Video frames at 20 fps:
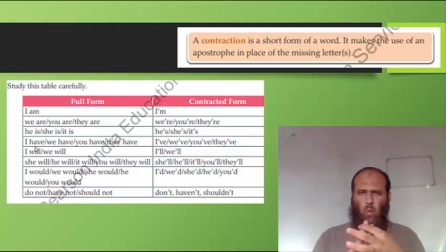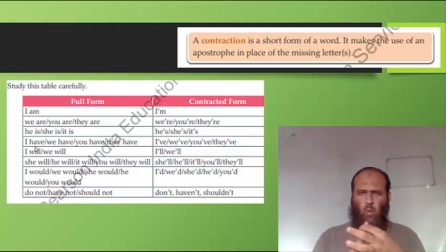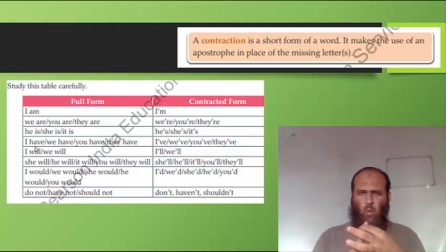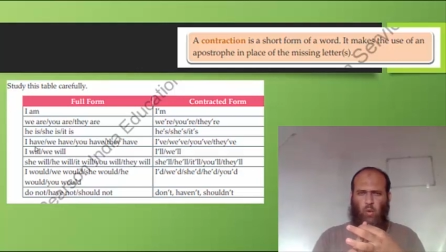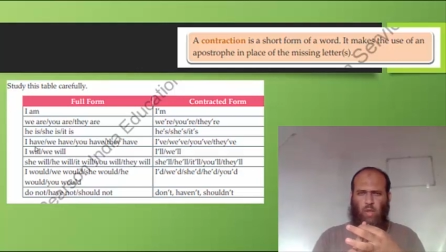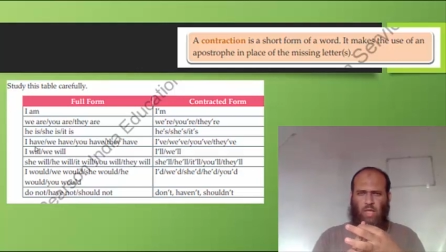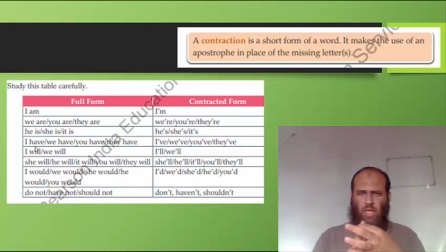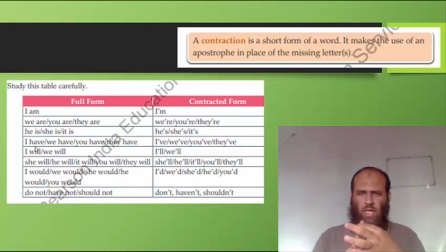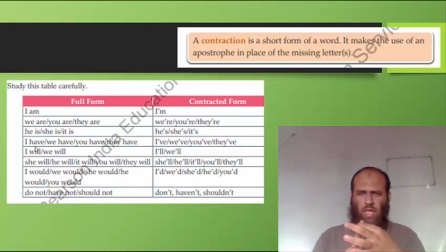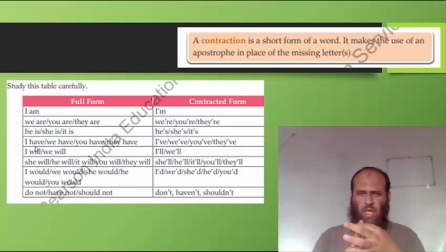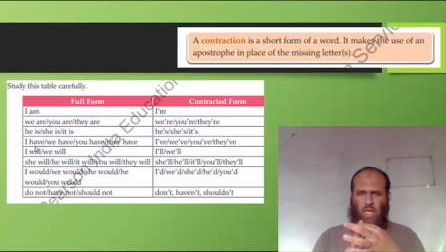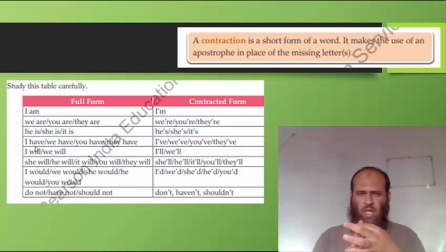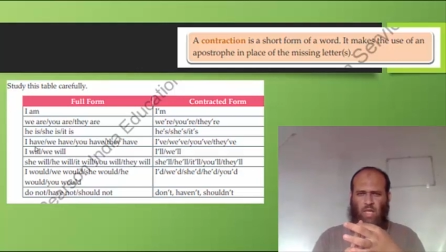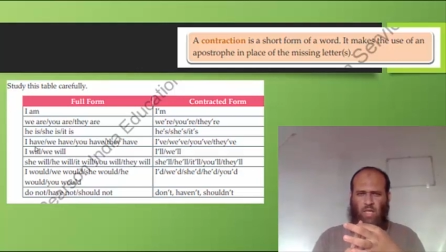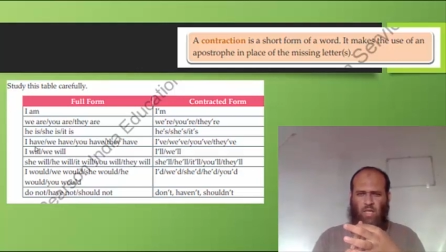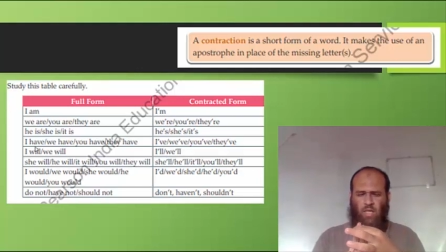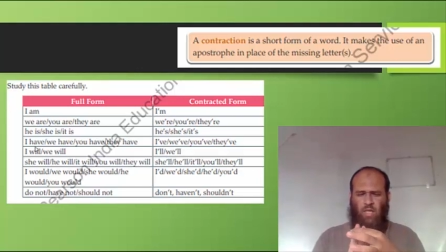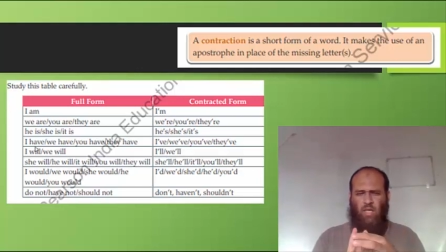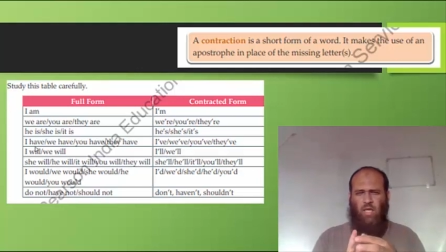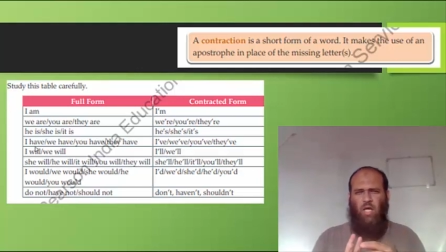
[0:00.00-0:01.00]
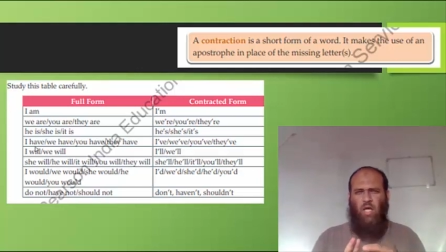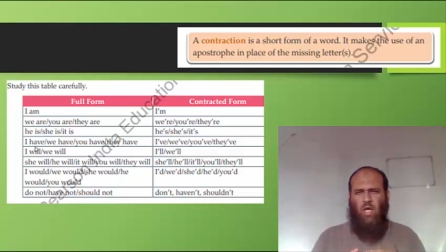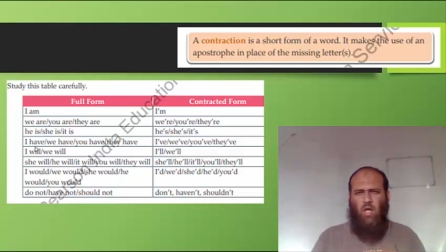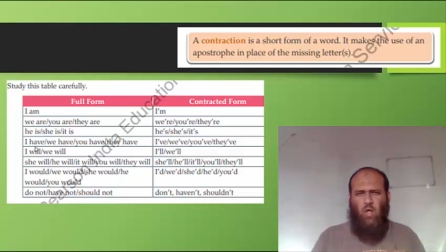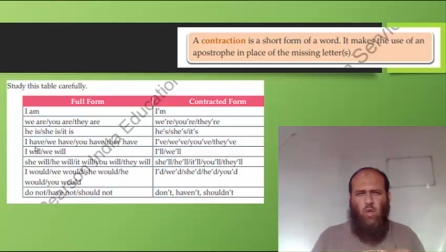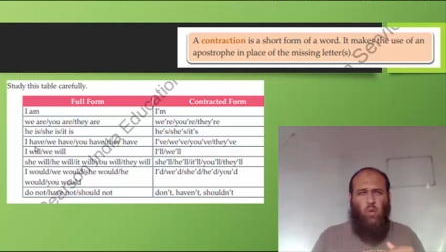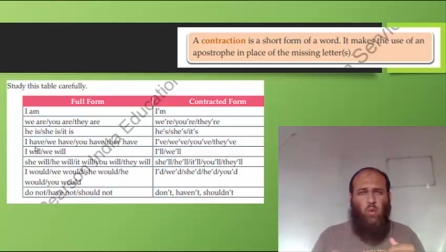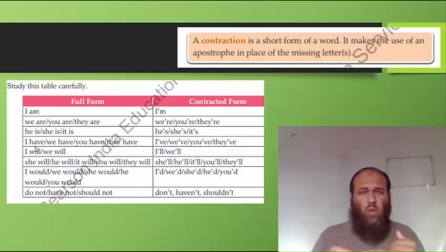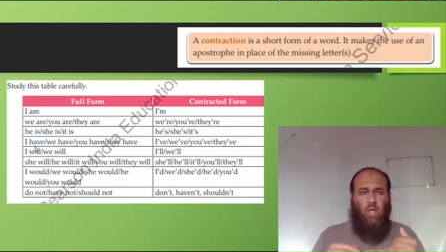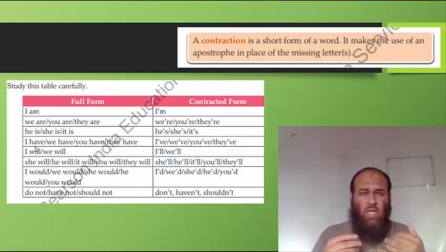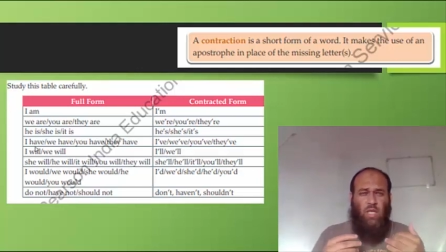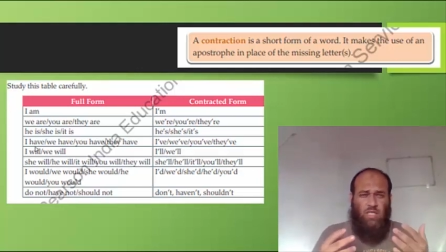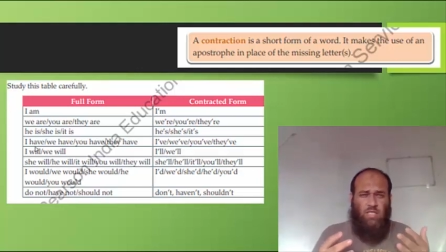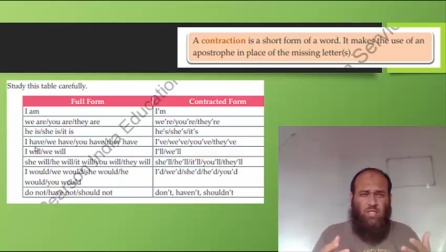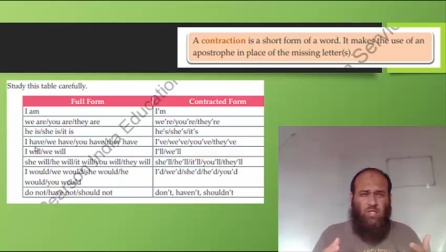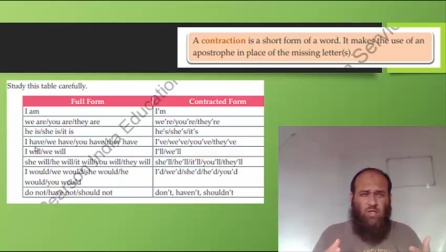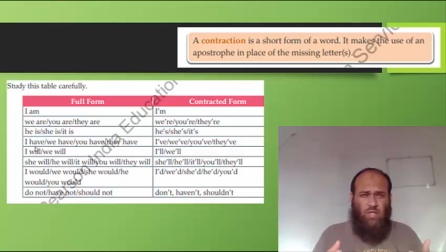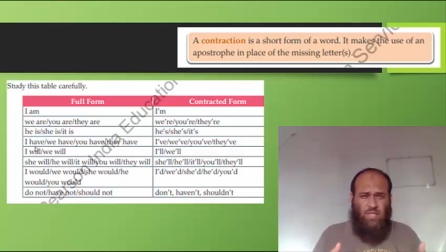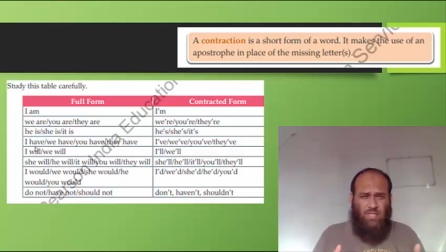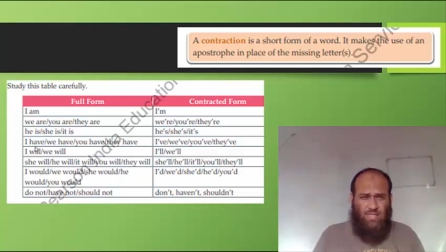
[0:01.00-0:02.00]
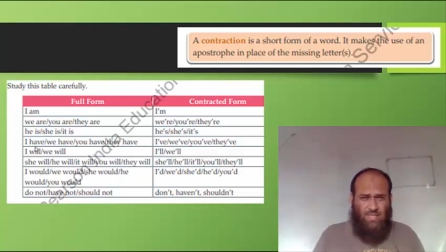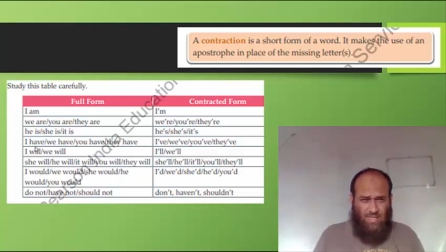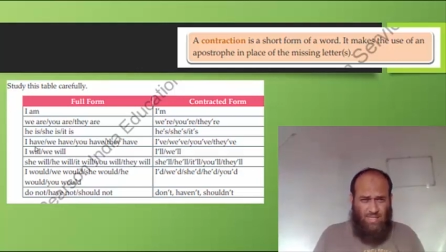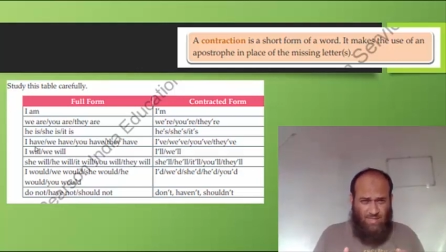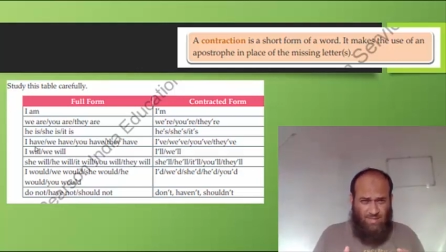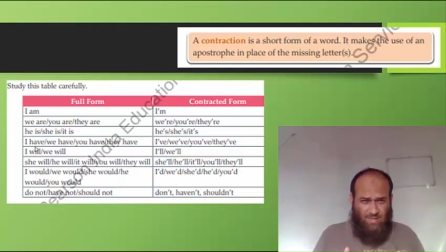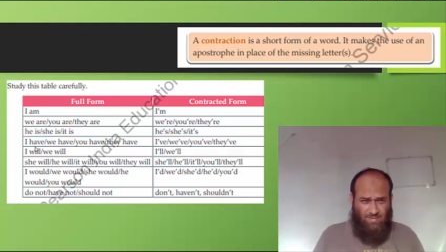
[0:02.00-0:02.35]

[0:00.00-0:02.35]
we'll do it.